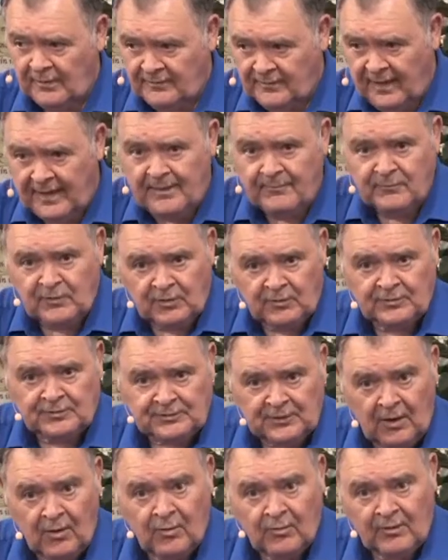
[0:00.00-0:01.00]
damn your
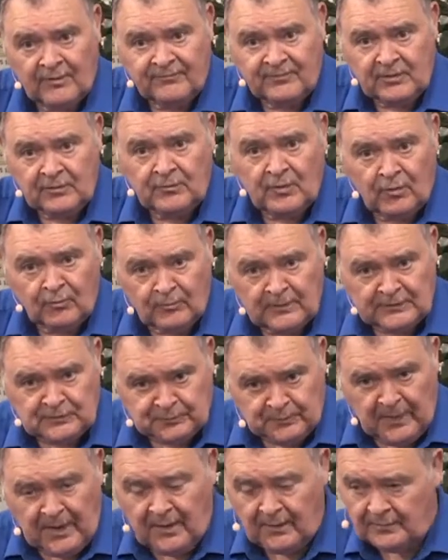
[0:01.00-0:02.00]
soul if you don't
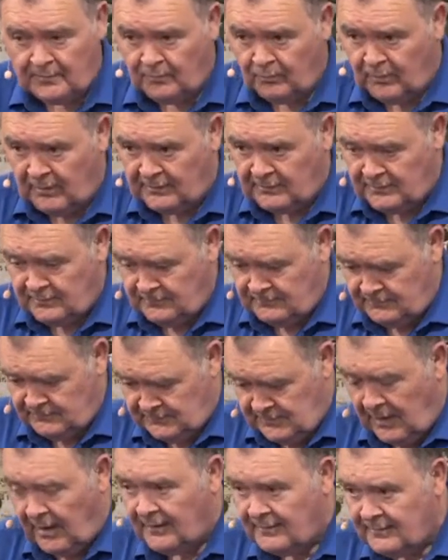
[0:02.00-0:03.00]
respond to what
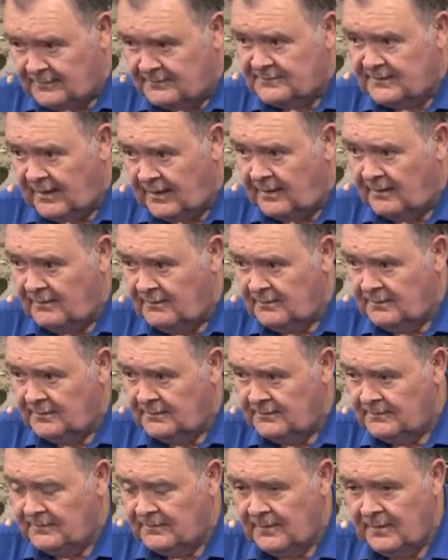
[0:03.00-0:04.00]
God has said.
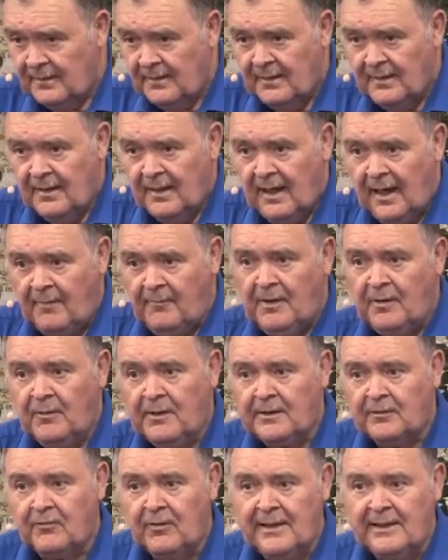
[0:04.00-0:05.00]
How many
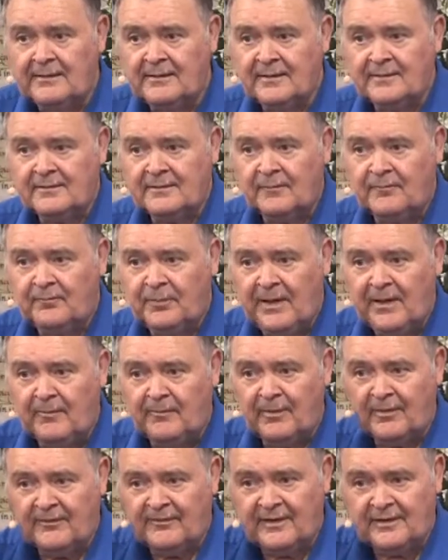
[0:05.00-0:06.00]
would agree that the
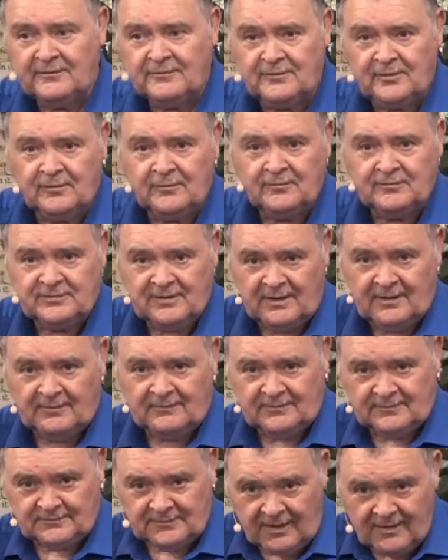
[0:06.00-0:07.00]
parable of these two
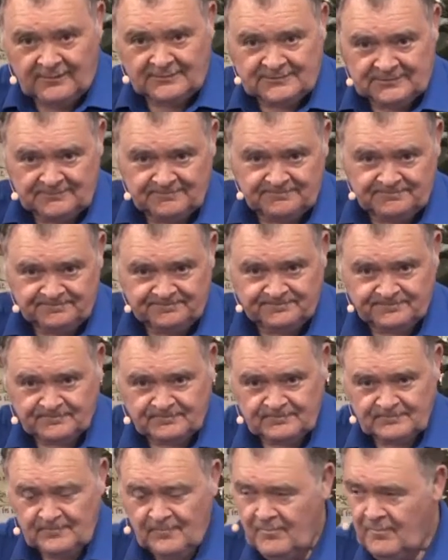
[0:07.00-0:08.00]
sons is awesome?
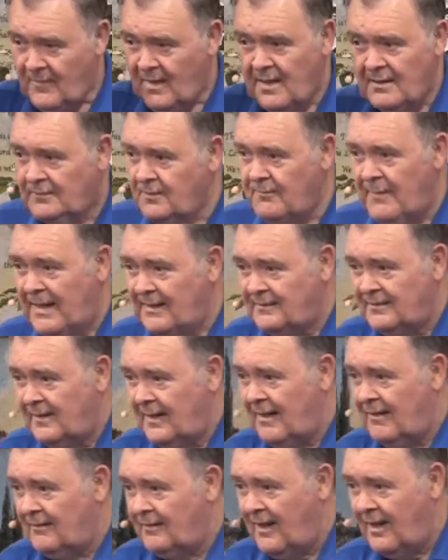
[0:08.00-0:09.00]
It's amazing
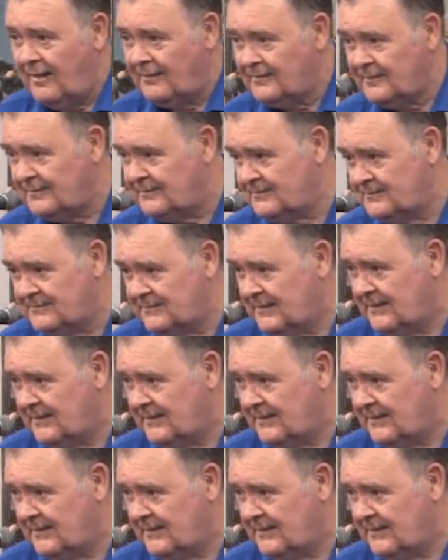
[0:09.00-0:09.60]
how God can